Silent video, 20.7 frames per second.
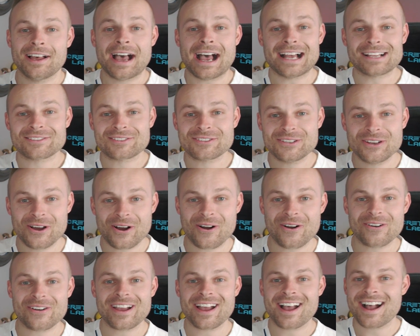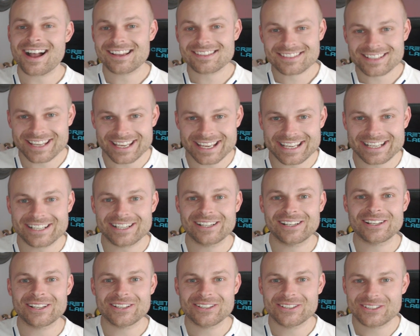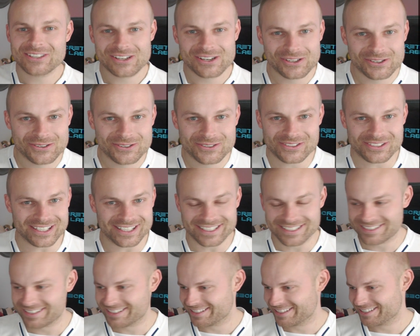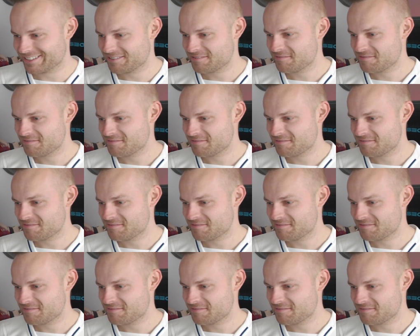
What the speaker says: as long as England loses.